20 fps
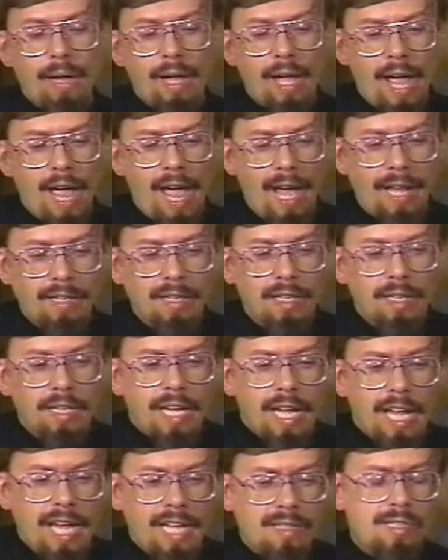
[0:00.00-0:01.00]
And
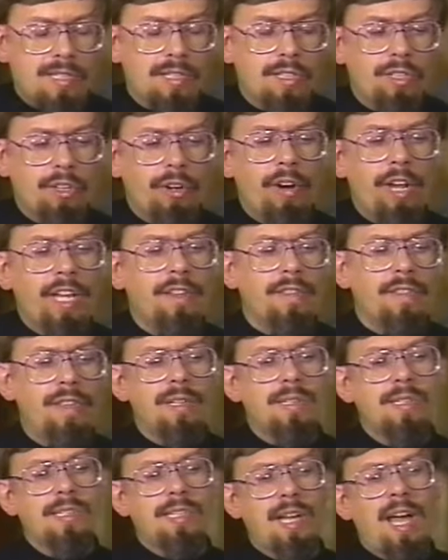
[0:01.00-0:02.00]
it's during
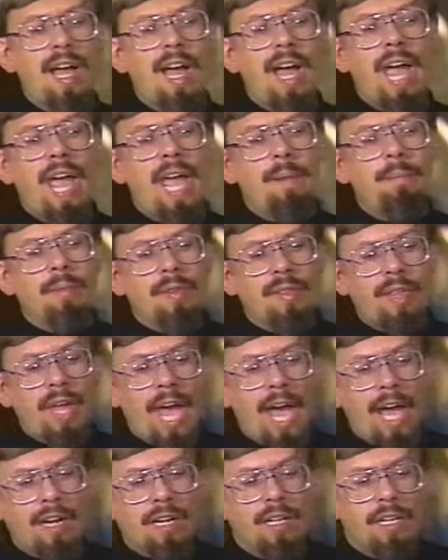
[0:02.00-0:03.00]
this time
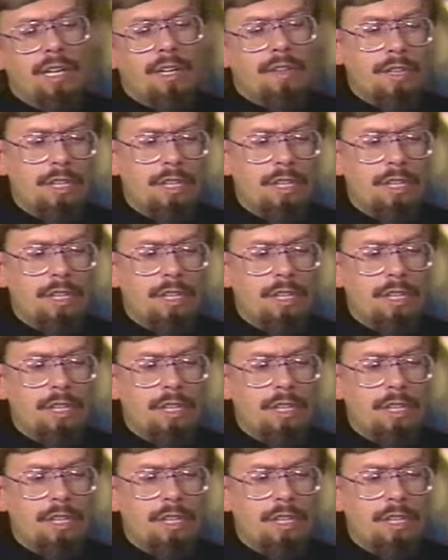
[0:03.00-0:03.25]
that